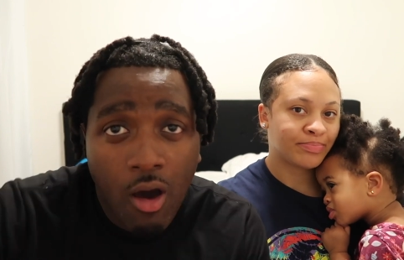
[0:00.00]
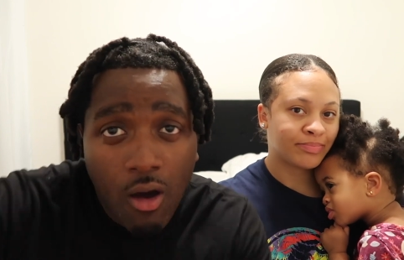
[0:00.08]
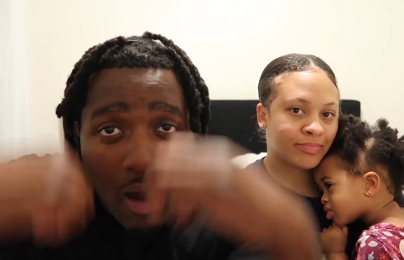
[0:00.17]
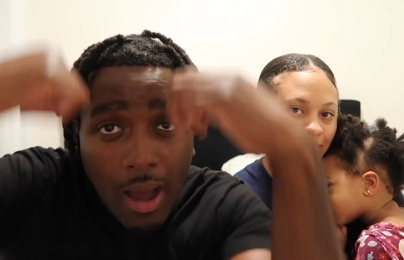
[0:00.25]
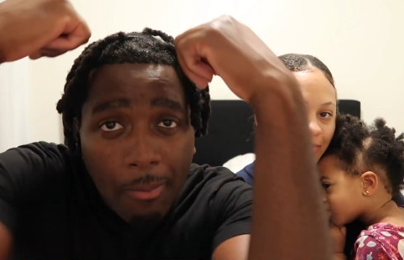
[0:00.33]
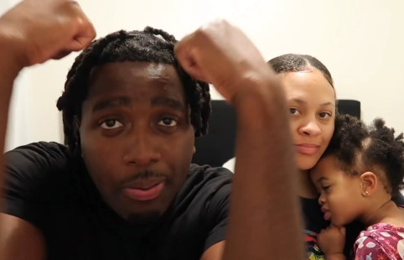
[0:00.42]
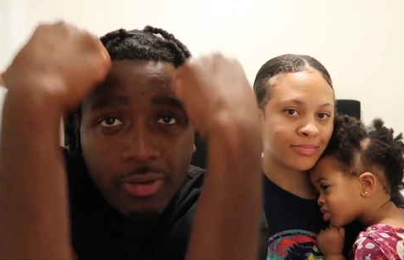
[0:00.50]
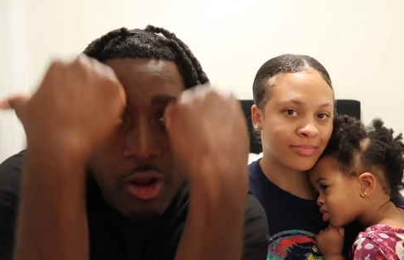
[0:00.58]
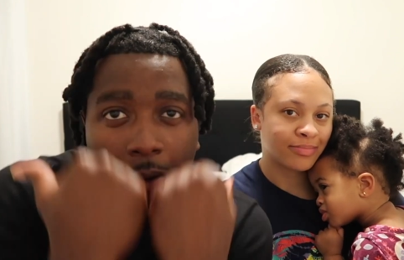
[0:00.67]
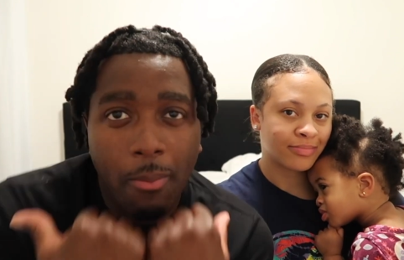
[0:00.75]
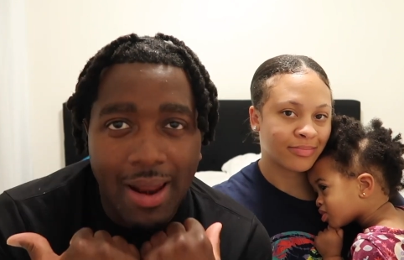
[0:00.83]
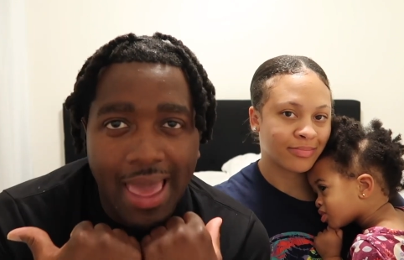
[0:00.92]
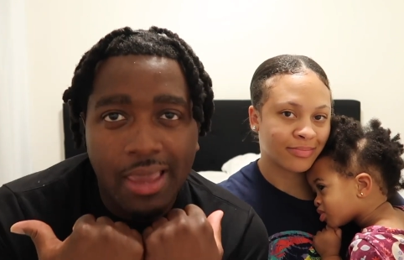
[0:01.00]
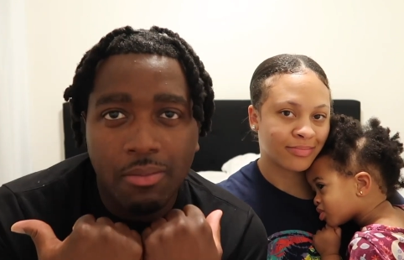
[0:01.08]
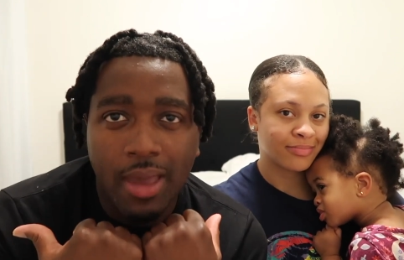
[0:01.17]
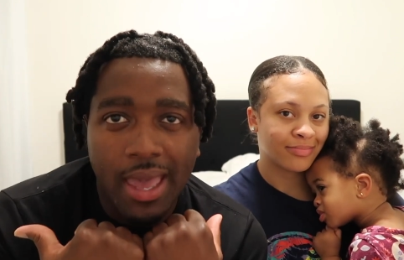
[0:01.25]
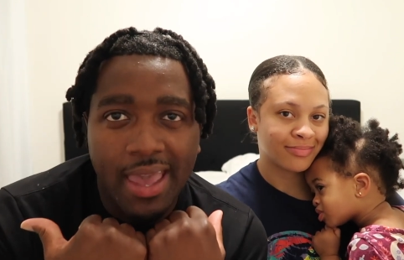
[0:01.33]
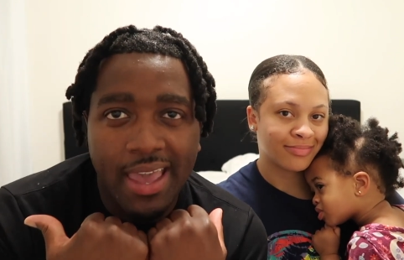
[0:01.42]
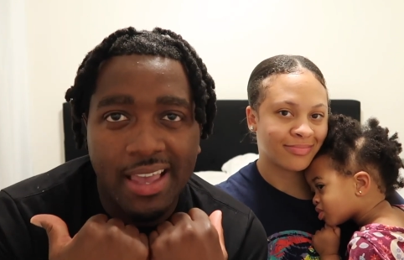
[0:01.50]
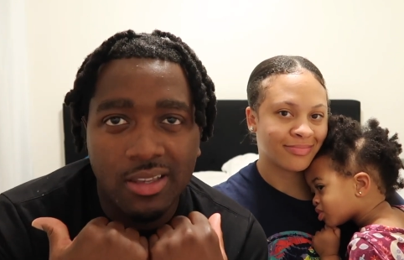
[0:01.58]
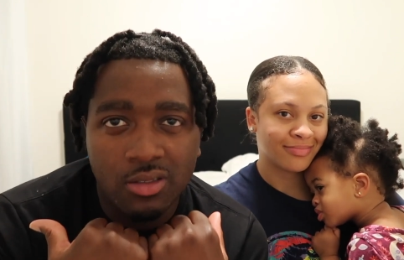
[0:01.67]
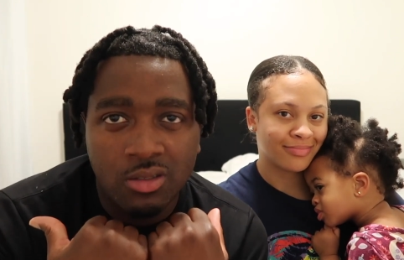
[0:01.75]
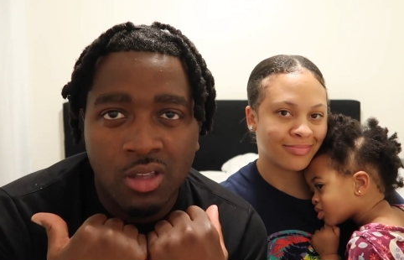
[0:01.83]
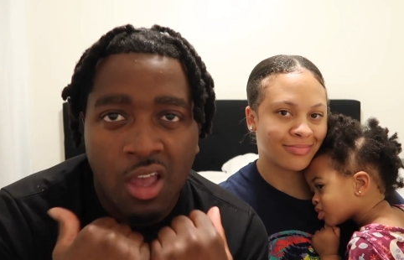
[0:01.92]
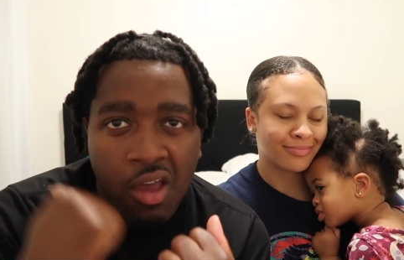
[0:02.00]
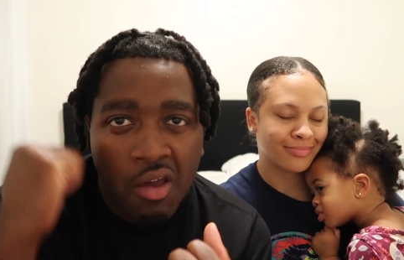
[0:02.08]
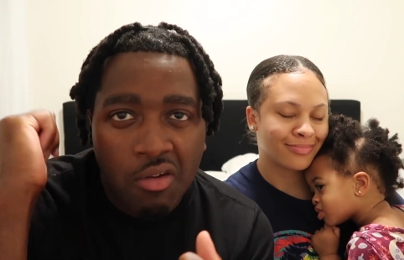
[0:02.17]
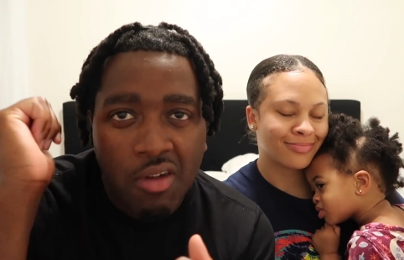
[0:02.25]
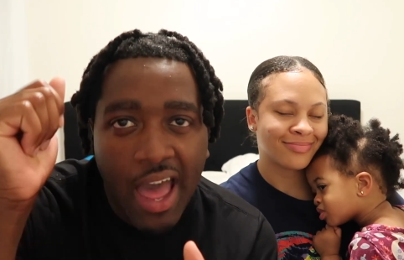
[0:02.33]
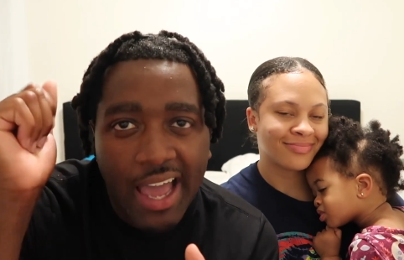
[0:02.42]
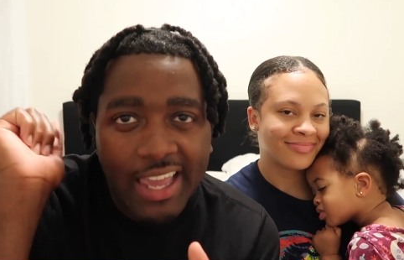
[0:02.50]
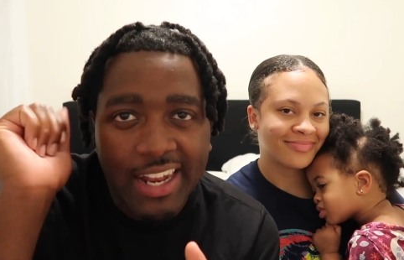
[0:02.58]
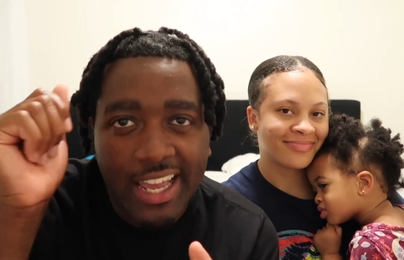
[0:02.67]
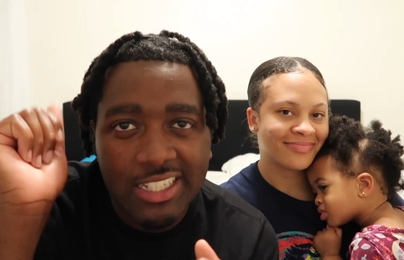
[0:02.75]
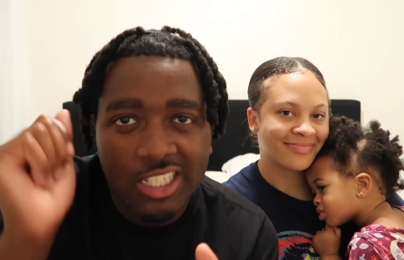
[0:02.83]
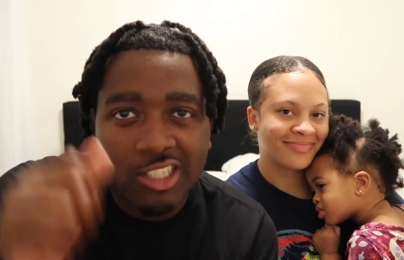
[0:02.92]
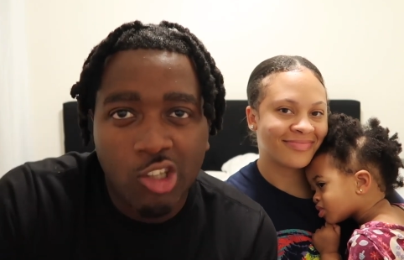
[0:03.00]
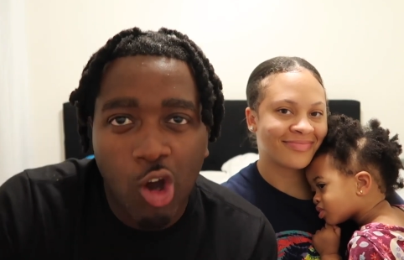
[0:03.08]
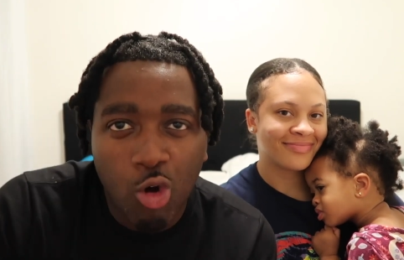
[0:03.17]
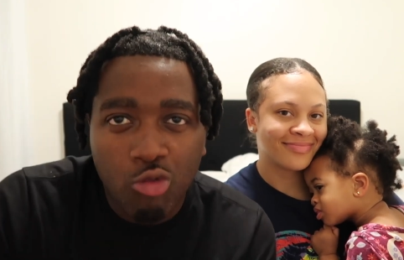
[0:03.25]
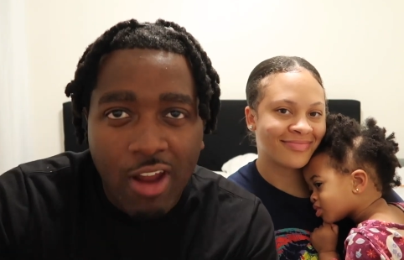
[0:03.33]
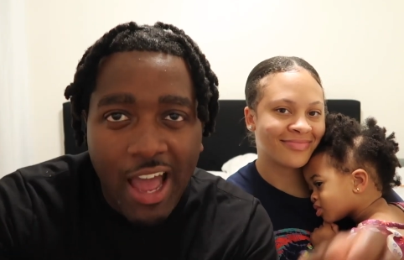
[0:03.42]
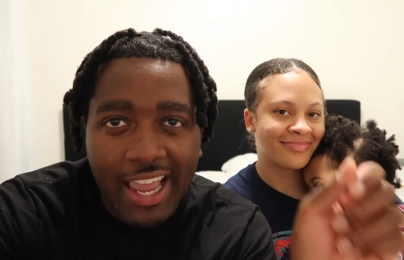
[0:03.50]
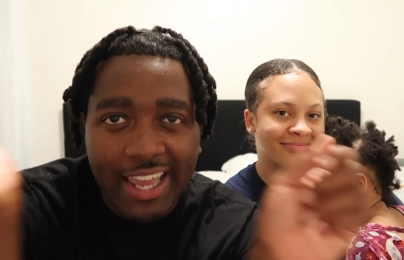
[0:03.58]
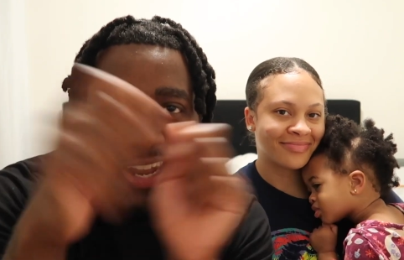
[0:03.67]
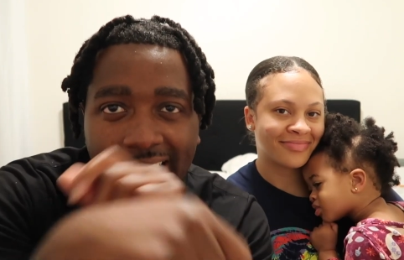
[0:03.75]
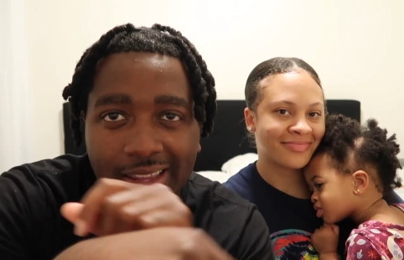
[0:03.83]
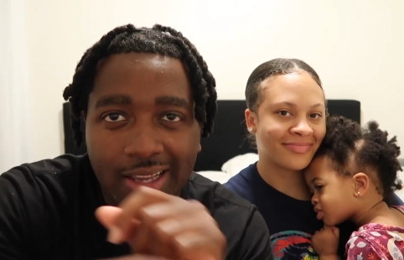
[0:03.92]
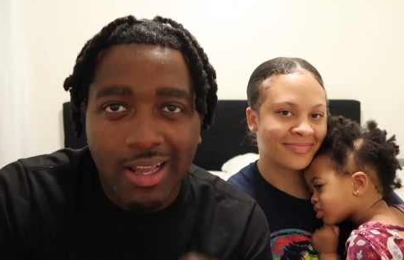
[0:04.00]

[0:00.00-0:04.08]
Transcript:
Speaker 1: or I'll put on black masks. Knocking at your door, knocking out the